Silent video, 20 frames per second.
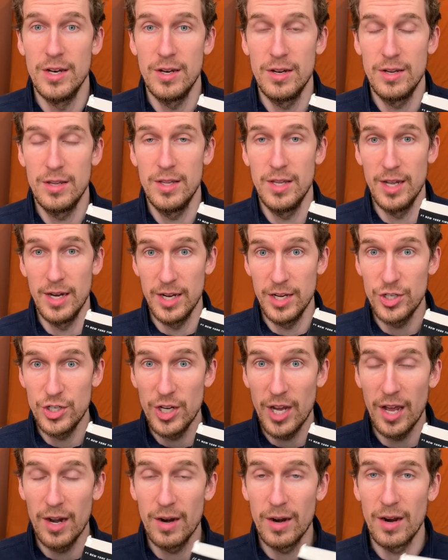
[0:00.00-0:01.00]

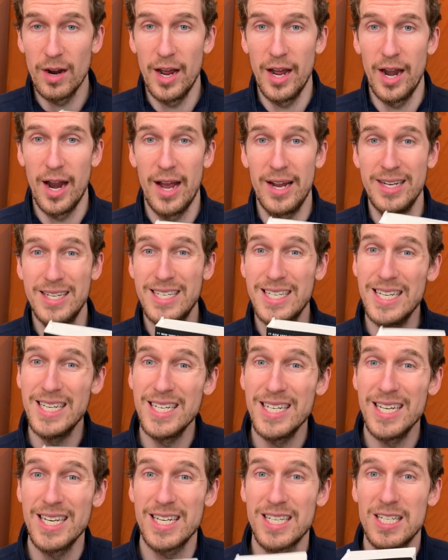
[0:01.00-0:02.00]
initiator, and I
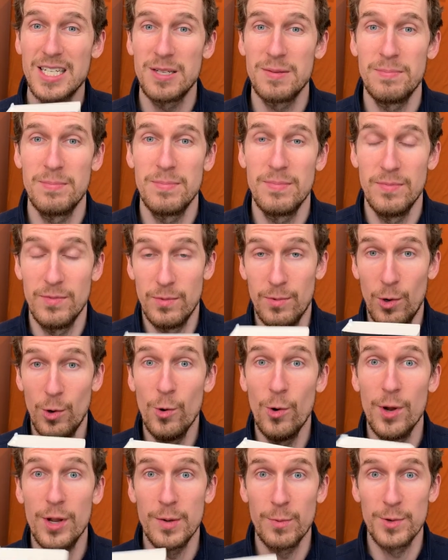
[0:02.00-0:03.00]
didn't
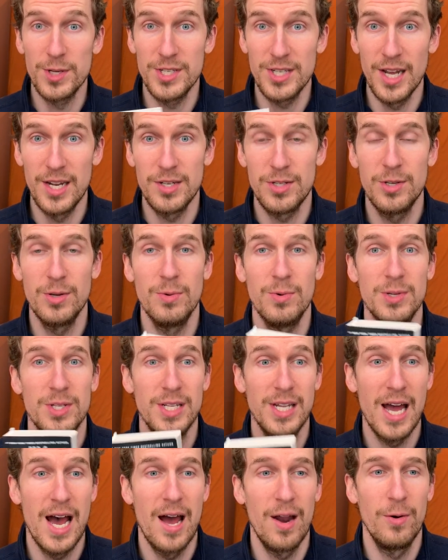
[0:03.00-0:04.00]
who it was sent to was
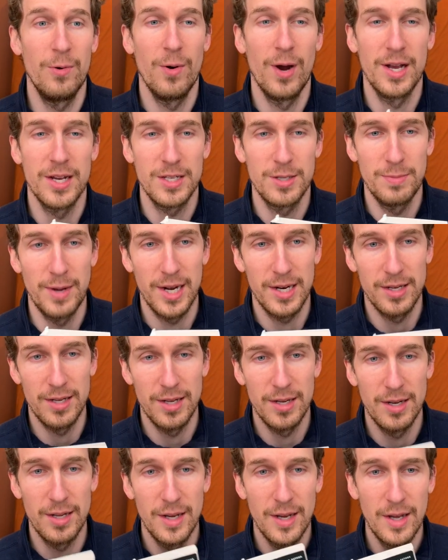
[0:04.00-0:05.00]
not who I
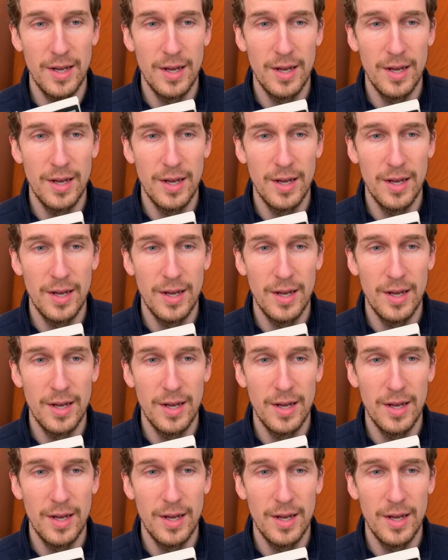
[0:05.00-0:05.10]
expected.